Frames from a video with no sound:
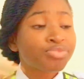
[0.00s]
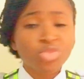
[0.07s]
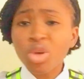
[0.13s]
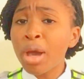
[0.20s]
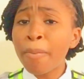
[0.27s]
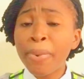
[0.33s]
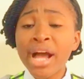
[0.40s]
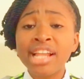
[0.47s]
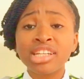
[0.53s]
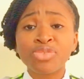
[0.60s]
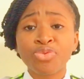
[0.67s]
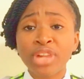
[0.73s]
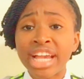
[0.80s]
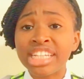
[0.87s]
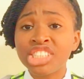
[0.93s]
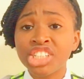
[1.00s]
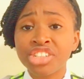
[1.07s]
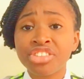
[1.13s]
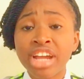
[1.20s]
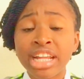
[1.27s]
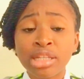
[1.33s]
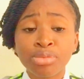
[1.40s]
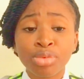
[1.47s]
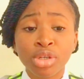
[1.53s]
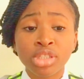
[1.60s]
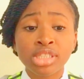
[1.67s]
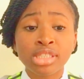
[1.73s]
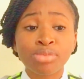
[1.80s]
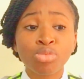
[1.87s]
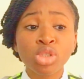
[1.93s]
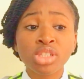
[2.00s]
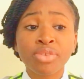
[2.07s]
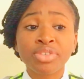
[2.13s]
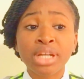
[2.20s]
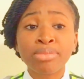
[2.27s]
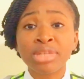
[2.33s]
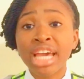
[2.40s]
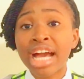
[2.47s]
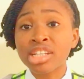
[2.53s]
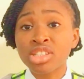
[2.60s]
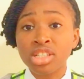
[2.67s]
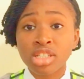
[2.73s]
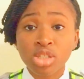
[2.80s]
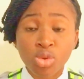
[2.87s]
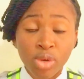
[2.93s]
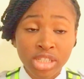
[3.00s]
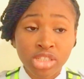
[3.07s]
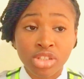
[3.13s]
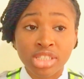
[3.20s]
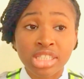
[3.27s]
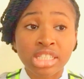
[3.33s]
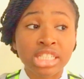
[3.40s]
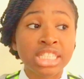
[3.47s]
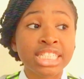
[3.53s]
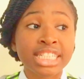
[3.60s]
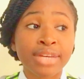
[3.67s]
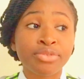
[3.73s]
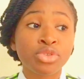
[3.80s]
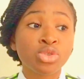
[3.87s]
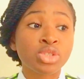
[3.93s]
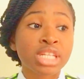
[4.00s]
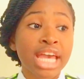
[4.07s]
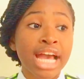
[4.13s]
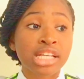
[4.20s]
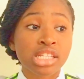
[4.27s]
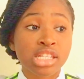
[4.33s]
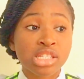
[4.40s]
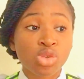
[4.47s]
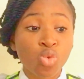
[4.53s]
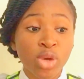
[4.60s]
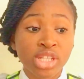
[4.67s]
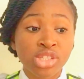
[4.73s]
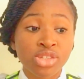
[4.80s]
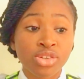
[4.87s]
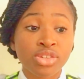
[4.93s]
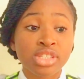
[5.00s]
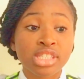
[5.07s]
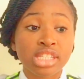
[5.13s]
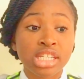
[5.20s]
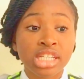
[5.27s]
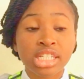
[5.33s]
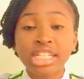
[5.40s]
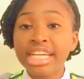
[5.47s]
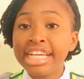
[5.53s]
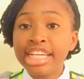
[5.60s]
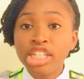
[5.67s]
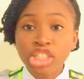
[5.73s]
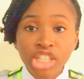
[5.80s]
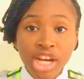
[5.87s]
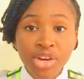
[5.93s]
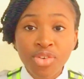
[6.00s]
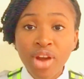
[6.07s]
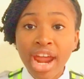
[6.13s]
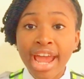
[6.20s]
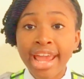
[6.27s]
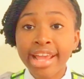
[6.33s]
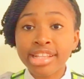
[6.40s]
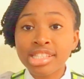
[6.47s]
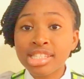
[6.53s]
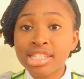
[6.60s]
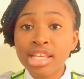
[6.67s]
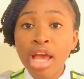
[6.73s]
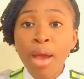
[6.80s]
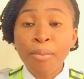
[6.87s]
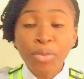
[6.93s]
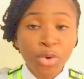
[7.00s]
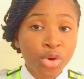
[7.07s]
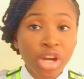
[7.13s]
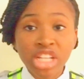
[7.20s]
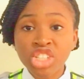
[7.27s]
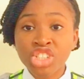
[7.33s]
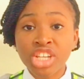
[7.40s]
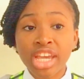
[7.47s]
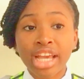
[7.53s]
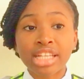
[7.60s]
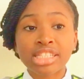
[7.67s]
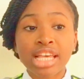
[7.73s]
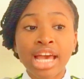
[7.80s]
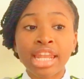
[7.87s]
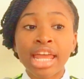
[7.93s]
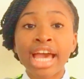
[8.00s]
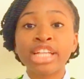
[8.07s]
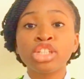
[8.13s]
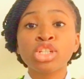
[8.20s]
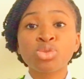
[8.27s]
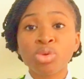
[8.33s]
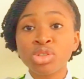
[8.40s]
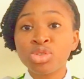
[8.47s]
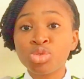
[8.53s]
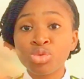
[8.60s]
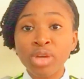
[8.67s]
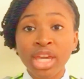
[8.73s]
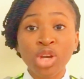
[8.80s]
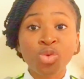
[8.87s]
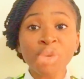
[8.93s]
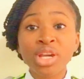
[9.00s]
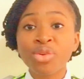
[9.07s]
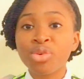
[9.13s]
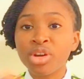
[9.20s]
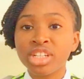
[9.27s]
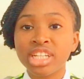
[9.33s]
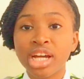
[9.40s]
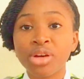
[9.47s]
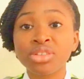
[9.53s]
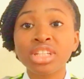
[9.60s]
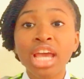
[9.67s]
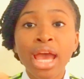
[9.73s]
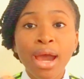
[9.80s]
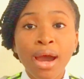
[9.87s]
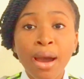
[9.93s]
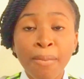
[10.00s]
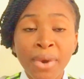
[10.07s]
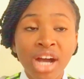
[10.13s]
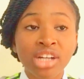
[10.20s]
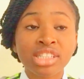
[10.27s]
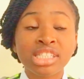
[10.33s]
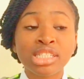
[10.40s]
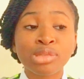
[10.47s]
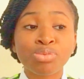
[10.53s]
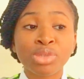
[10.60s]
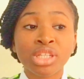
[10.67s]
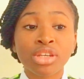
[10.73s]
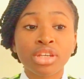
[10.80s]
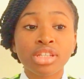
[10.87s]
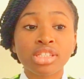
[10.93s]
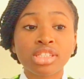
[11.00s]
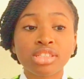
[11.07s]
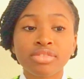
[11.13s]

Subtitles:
pilots flying generally, but most of the time they ask us questions in interviews. They ask us questions in check rides, progress checks, and I just want to do a quick rundown about it because